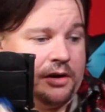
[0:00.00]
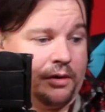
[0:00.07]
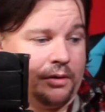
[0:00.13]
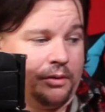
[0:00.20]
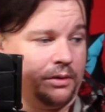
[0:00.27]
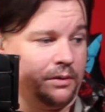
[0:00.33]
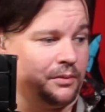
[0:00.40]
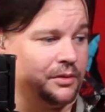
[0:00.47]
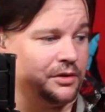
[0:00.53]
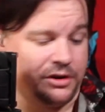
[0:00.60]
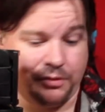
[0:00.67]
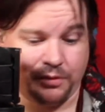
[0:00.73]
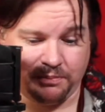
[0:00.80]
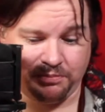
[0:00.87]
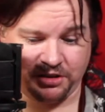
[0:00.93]
Oh, what, you'll
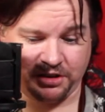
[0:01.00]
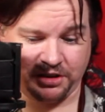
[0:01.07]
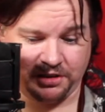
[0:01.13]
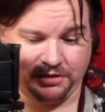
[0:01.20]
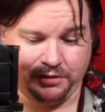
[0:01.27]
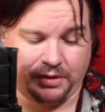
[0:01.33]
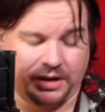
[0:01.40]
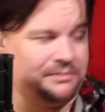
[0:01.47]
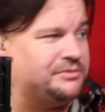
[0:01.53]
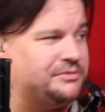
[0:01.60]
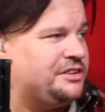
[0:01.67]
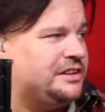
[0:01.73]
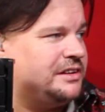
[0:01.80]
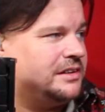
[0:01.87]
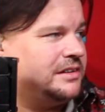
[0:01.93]
come to
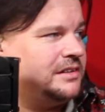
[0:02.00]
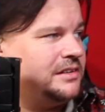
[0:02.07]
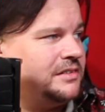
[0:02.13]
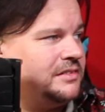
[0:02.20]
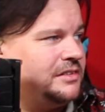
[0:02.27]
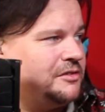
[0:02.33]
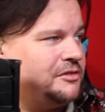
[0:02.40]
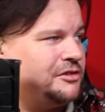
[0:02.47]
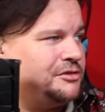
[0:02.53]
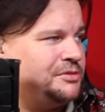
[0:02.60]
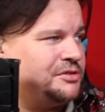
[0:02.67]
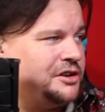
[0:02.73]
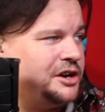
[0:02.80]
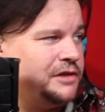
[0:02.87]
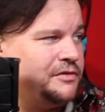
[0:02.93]
the Christmas
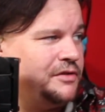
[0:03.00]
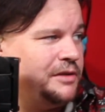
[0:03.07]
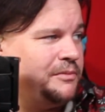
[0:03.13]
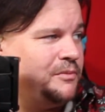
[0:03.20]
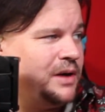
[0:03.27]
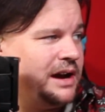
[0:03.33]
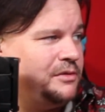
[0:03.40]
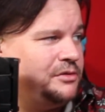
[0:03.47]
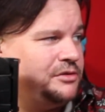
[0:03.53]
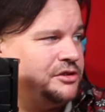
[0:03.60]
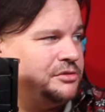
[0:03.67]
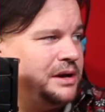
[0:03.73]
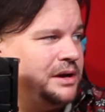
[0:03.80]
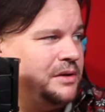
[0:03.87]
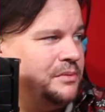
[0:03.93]
carnival in Wales as
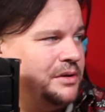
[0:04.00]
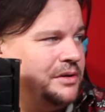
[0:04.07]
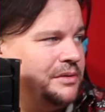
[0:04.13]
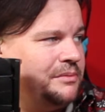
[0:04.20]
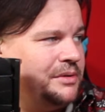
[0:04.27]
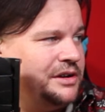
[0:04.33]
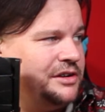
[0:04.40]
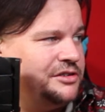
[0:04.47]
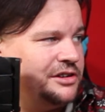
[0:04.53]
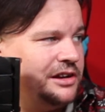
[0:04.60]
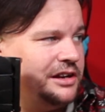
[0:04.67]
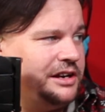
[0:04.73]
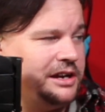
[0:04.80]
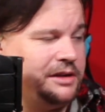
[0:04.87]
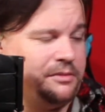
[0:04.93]
well, will you,
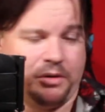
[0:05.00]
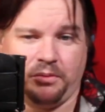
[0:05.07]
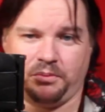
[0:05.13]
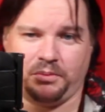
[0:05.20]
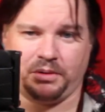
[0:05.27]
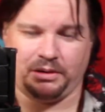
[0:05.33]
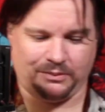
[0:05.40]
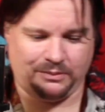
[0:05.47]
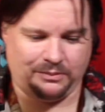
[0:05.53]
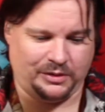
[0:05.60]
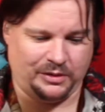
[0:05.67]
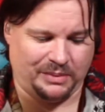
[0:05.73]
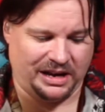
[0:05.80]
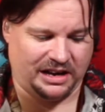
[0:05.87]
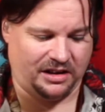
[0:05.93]
Shalini?
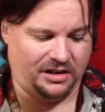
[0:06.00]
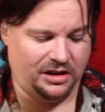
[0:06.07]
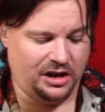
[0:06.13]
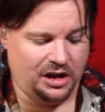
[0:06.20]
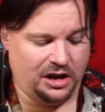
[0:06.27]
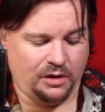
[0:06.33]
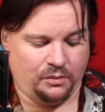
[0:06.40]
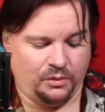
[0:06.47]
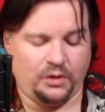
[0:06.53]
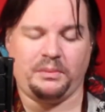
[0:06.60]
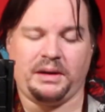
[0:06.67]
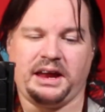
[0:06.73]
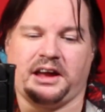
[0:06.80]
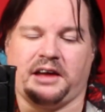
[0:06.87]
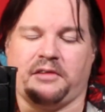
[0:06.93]
We'll
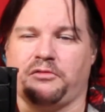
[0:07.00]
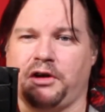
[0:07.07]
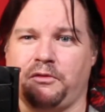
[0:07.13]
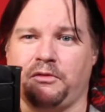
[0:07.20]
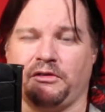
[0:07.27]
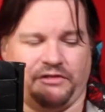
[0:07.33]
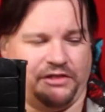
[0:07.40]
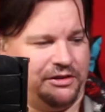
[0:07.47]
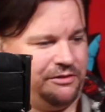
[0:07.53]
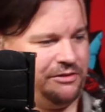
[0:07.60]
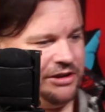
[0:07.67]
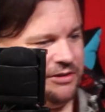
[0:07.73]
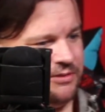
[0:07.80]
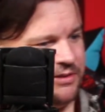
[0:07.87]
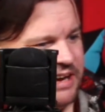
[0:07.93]
make a real
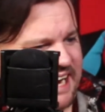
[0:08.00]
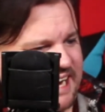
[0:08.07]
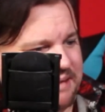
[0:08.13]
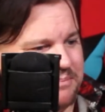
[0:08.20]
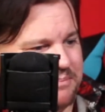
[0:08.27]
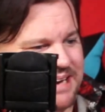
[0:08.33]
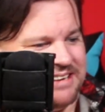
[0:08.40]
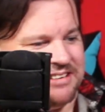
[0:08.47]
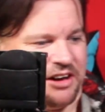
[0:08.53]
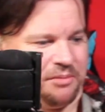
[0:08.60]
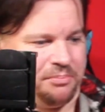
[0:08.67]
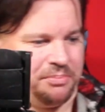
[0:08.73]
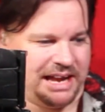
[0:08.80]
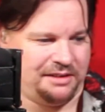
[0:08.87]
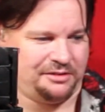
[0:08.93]
review UK meetup
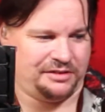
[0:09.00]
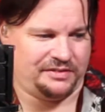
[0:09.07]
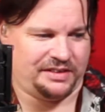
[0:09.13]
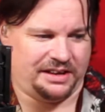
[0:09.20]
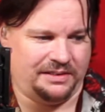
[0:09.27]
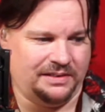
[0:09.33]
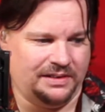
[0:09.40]
out of it.